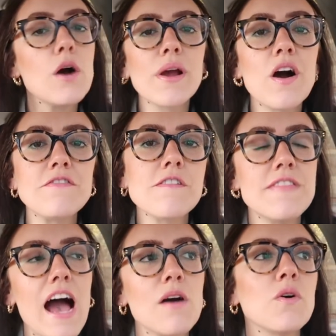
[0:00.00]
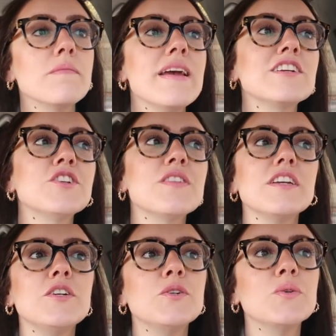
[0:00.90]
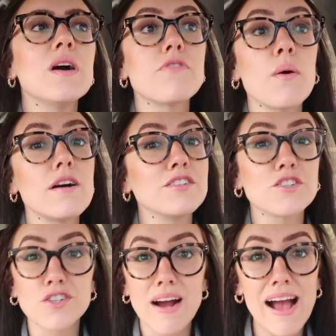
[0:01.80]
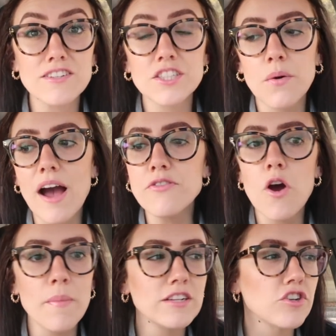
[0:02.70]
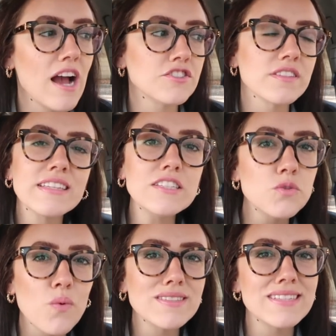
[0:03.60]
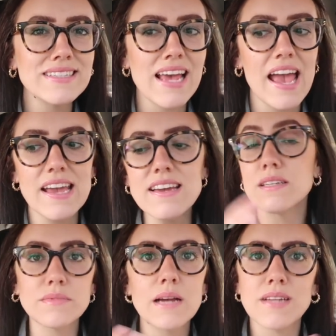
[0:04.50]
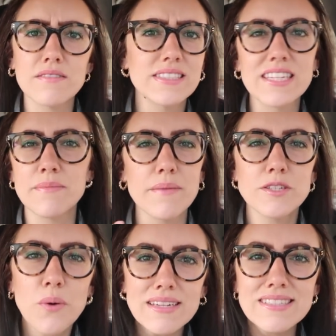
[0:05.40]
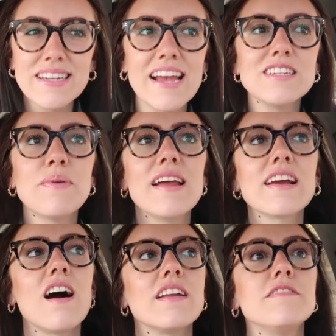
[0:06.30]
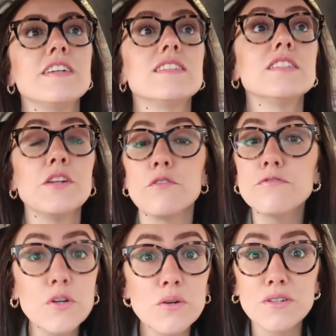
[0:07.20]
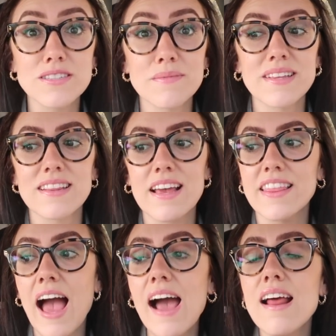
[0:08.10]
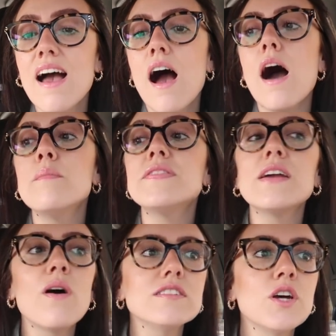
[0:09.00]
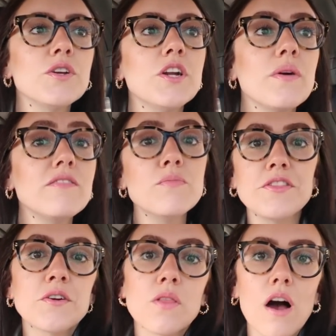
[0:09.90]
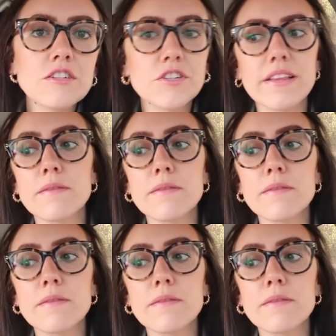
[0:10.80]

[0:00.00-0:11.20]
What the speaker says: going off of that one, make sure that you throw out your trash. You know, I throw out my trash at least once a day. Sometimes, obviously, it might be twice a day, depending on if it's, you know, food or something like that. But then also, you know, even with your laundry,